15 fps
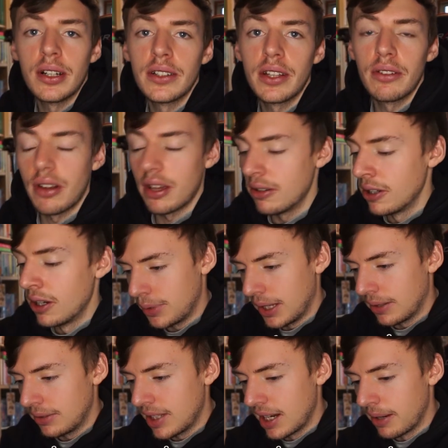I don't know.
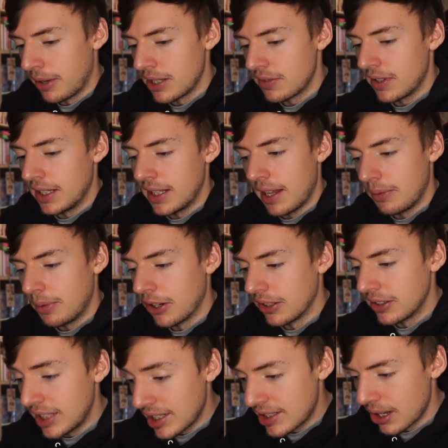But yeah, Delamise V, and then we
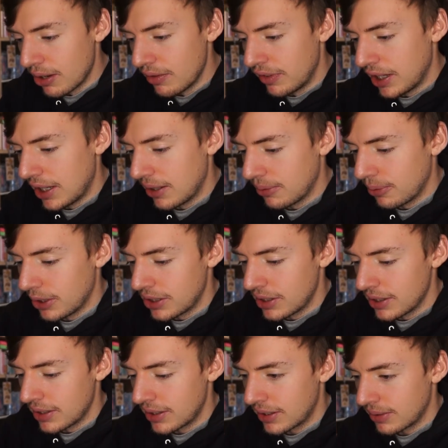got a Ditto V,
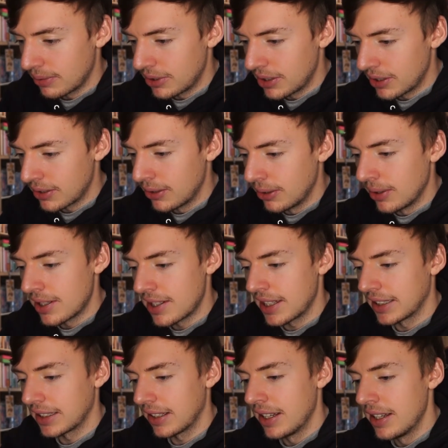which is cool. This
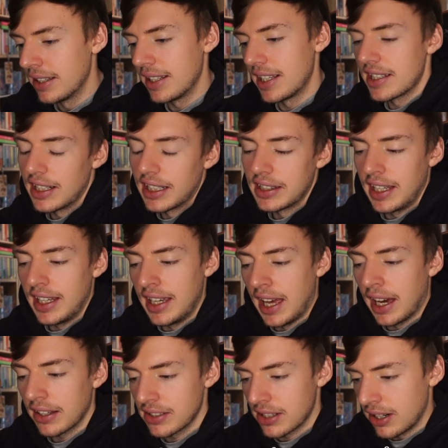is like, these are like
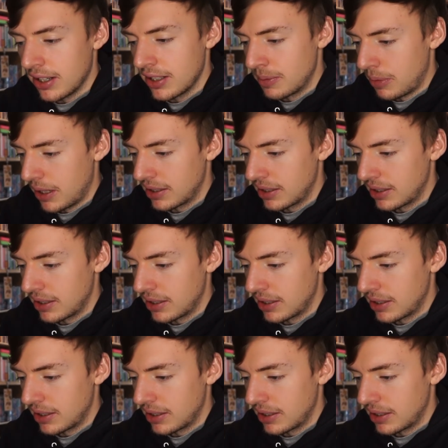the EX cards